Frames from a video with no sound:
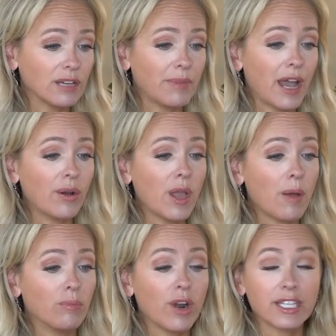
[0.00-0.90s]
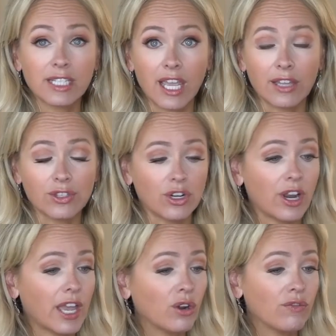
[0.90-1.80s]
about breast cancer
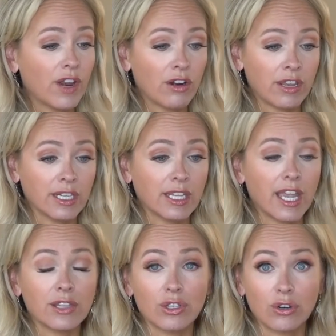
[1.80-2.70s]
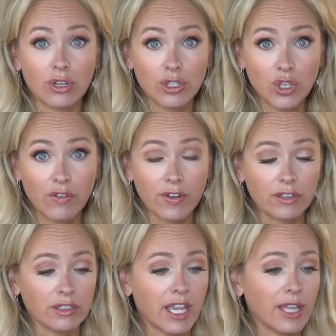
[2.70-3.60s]
and ovarian cancer,
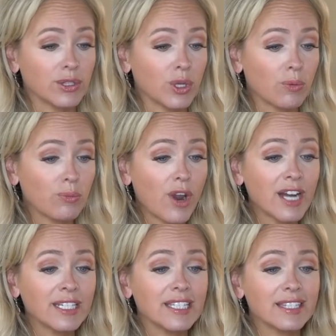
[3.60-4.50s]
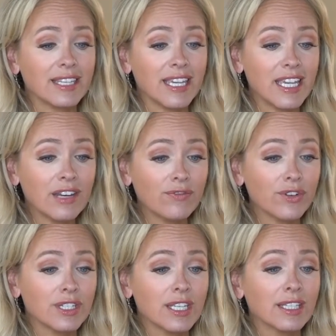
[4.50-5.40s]
cervical cancer, pregnancy,
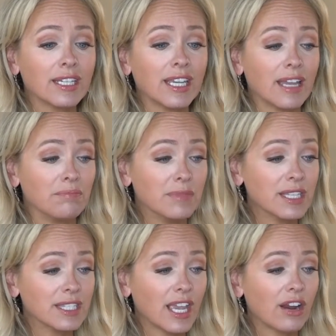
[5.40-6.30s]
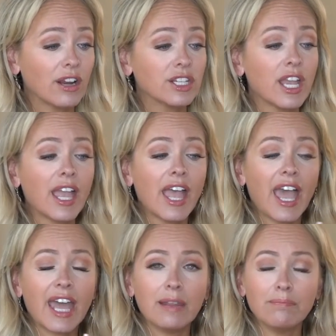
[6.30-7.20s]
infertility, and miscarriage.
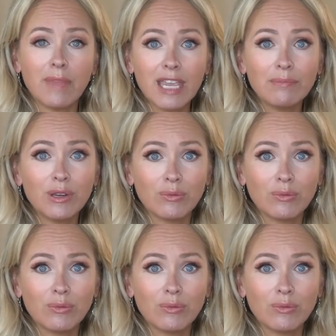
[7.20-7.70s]
And it made me